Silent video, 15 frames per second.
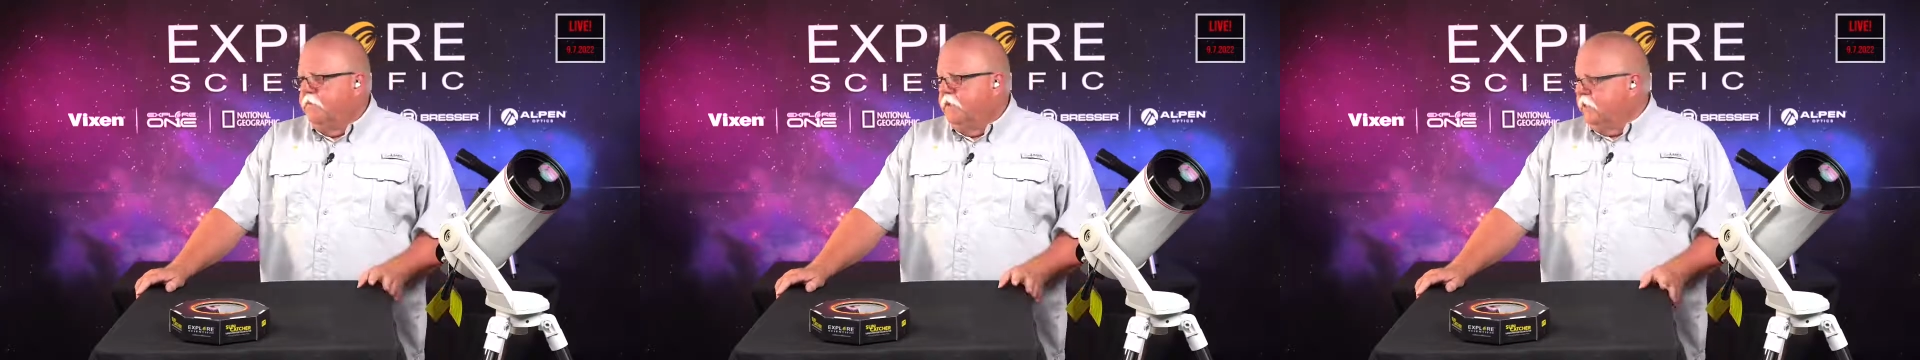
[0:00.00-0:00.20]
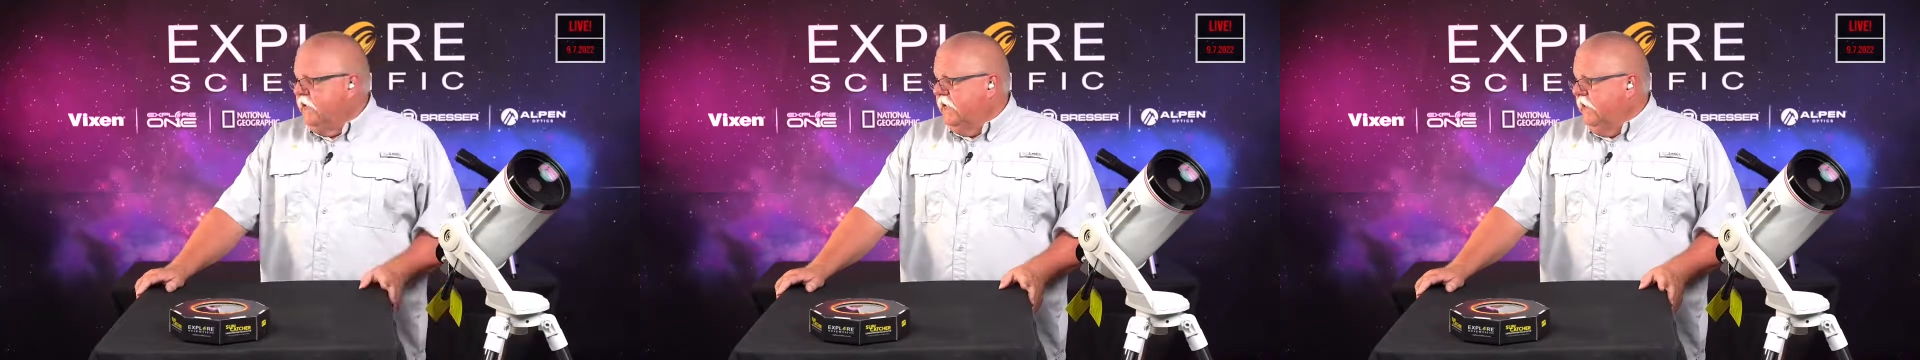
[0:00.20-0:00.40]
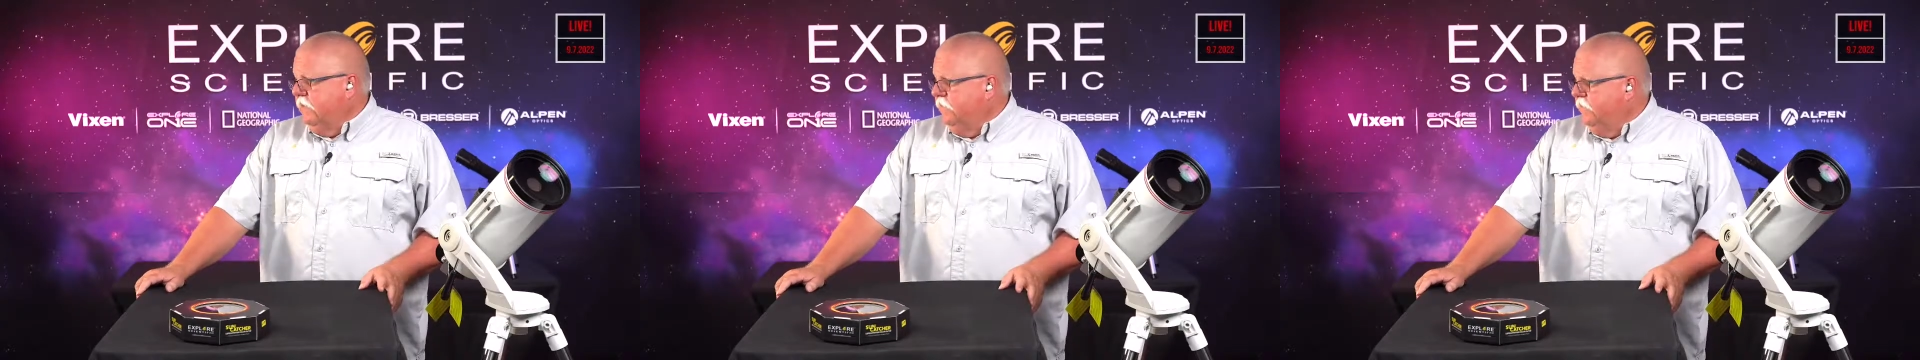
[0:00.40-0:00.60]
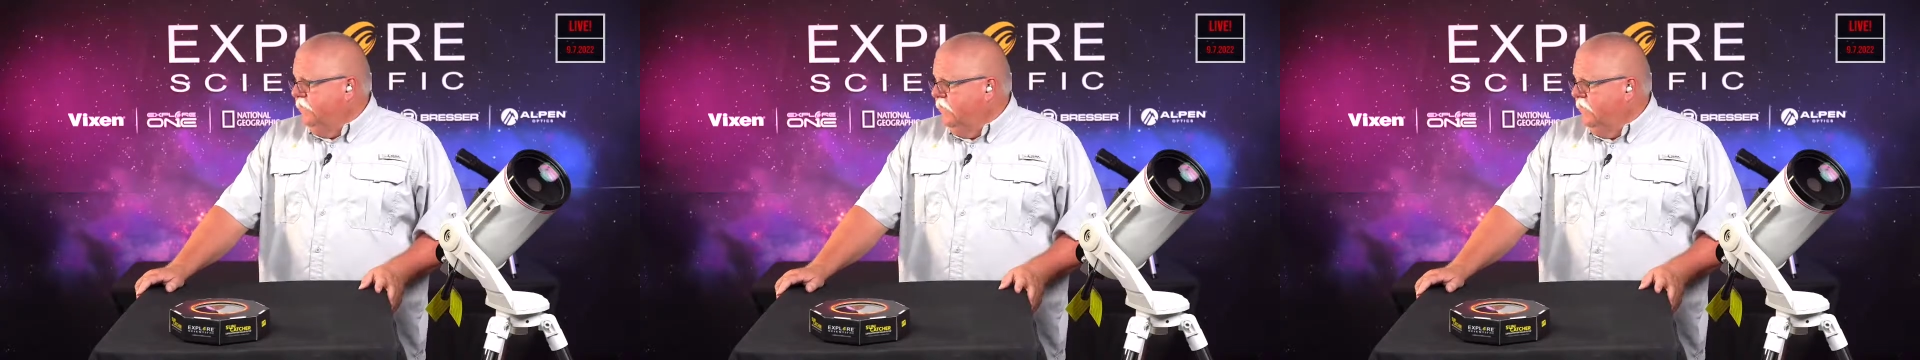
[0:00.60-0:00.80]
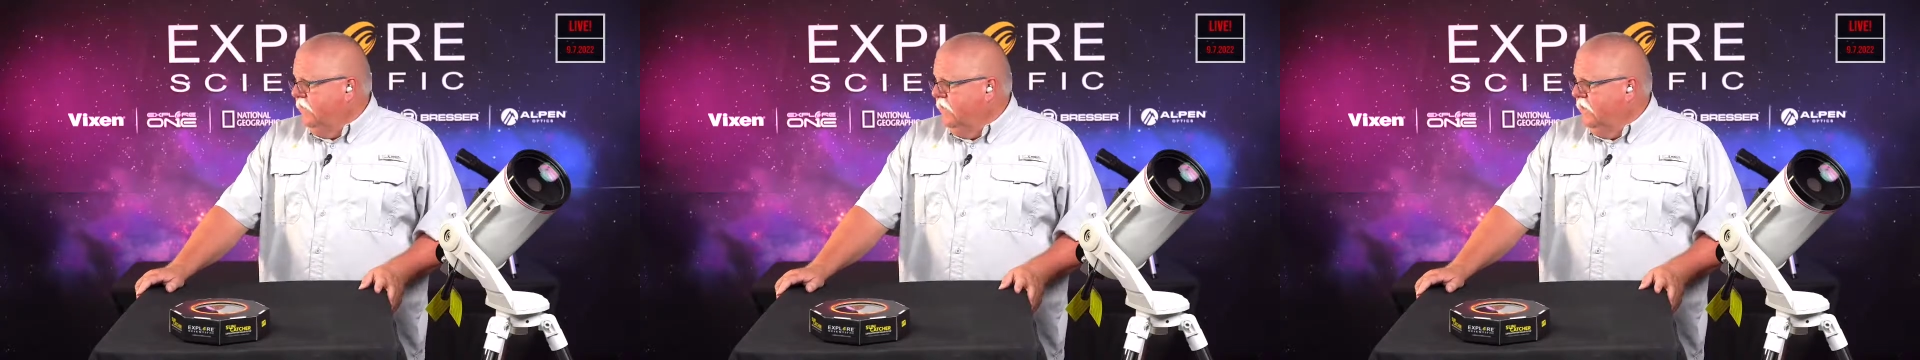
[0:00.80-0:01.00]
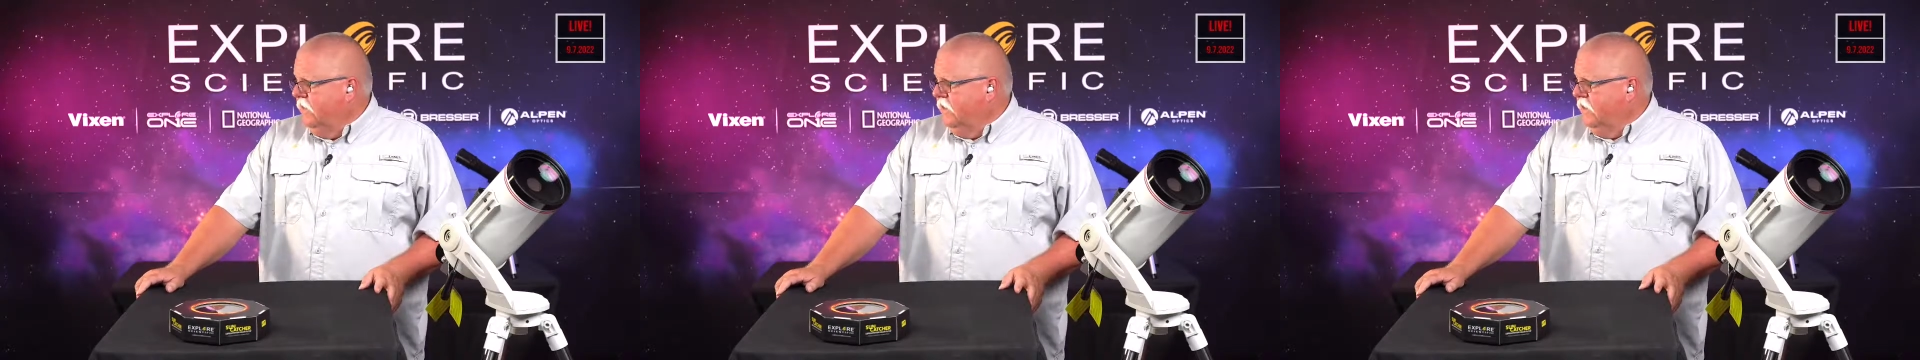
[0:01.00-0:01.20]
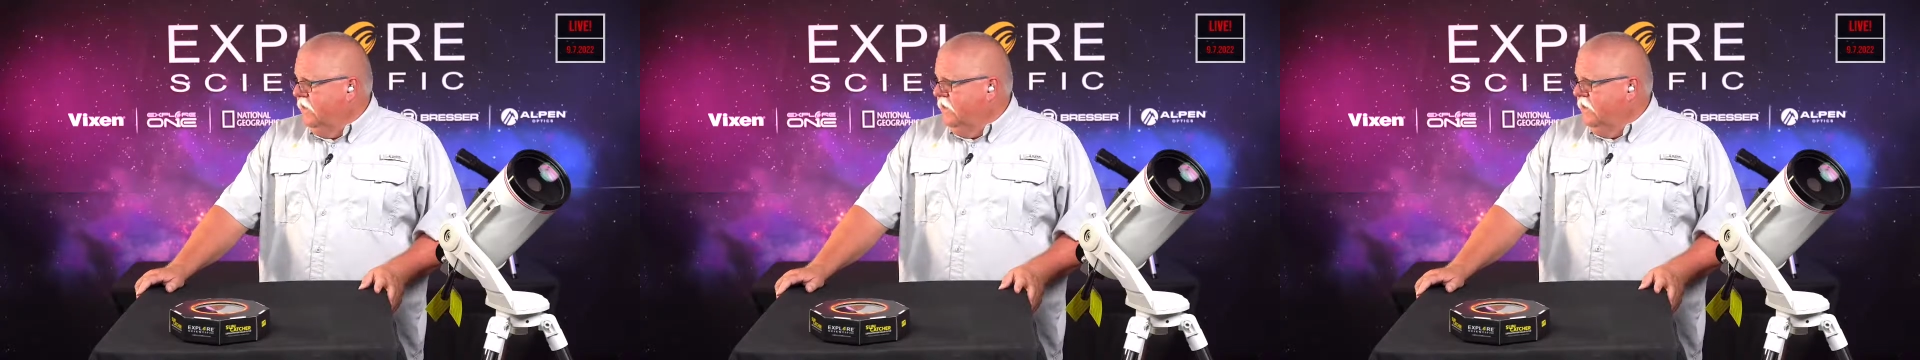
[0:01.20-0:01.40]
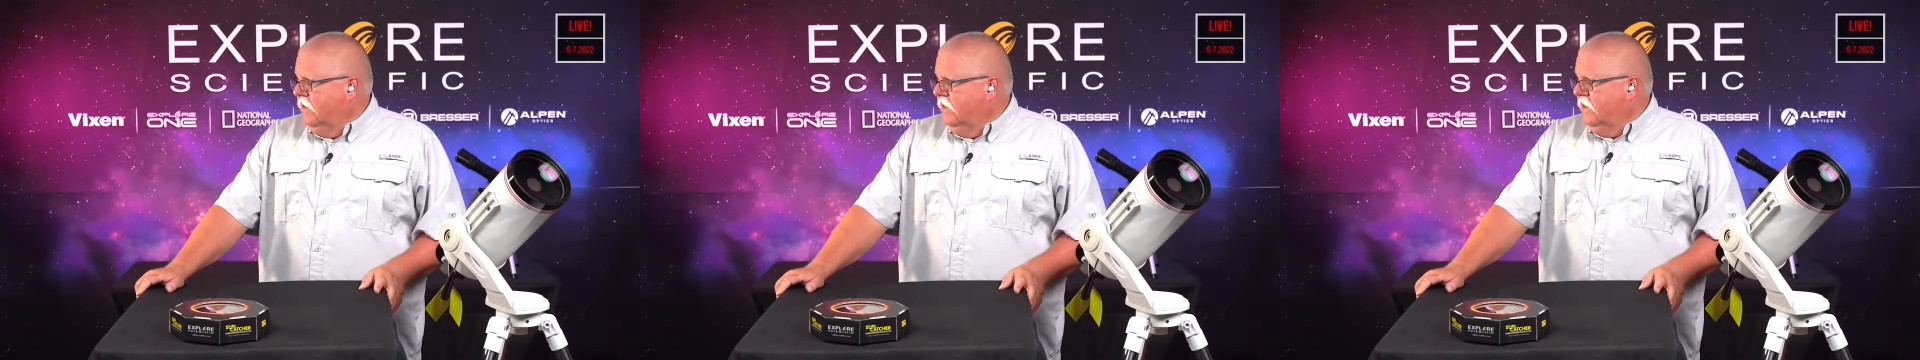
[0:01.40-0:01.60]
Say again. Tim
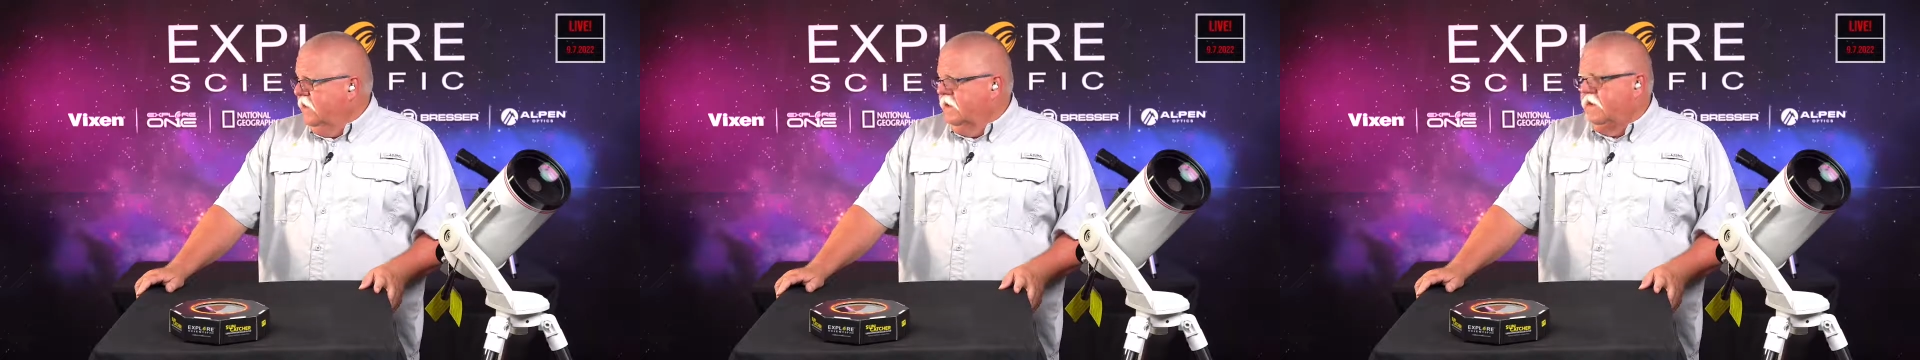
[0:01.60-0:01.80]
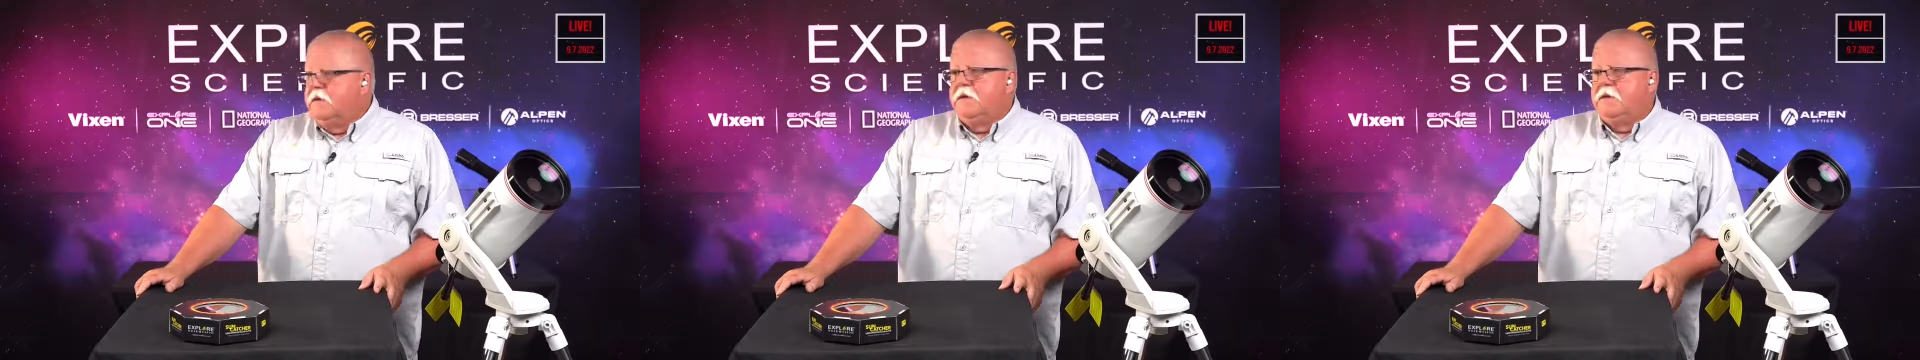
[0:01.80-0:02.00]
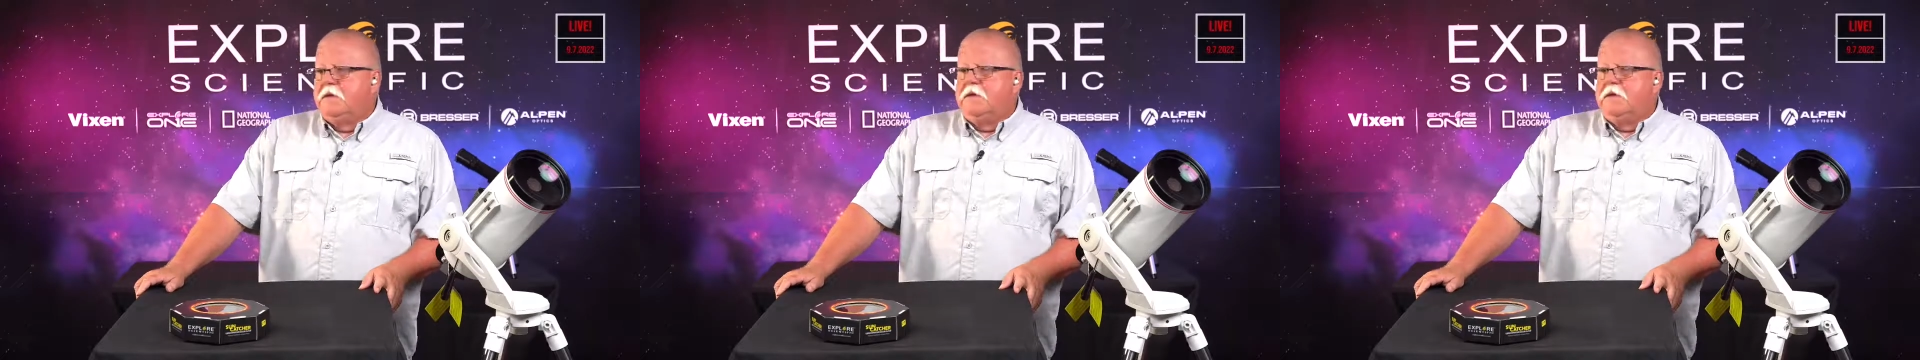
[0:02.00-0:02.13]
Burris says hi.